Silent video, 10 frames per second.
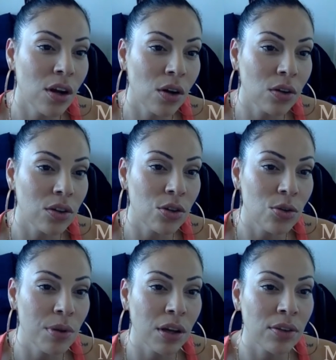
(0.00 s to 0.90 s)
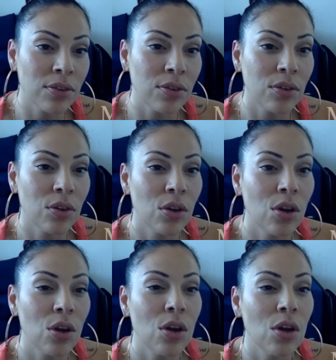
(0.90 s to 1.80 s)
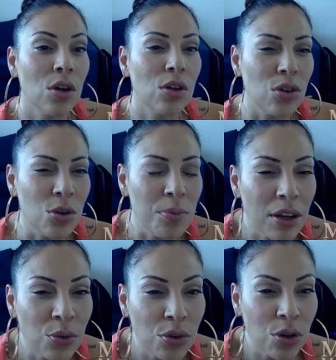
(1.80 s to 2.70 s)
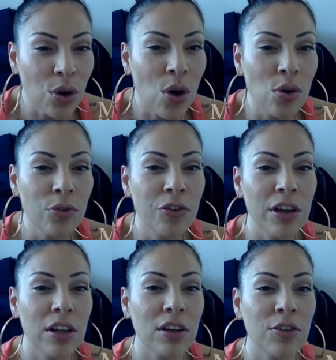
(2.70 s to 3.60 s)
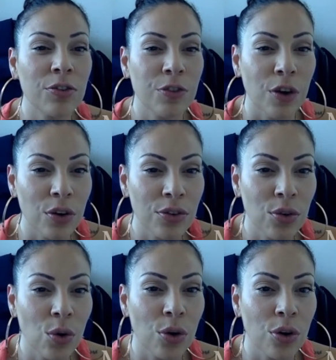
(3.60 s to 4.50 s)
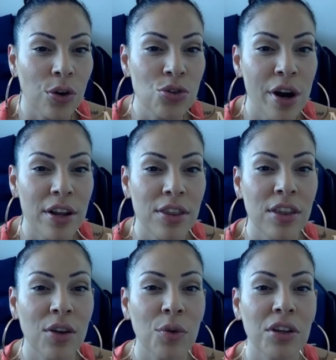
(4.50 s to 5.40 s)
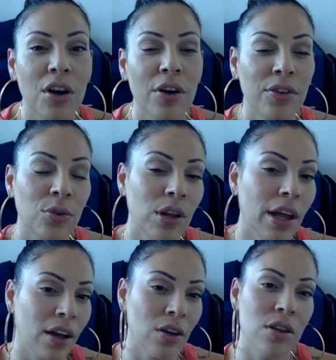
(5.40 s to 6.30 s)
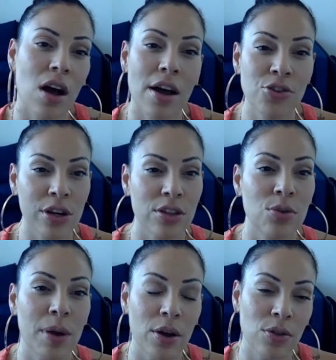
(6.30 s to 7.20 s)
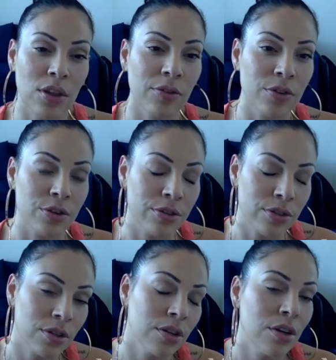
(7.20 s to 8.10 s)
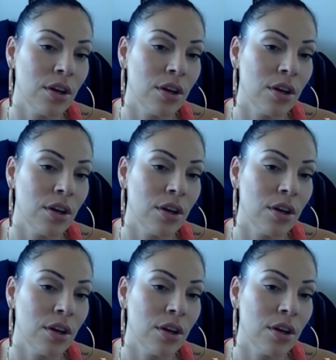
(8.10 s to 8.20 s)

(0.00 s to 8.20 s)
Hall, do you mix your own feelings first, or do you try to think what the artist would like? Oh no, I try to do my own thing first.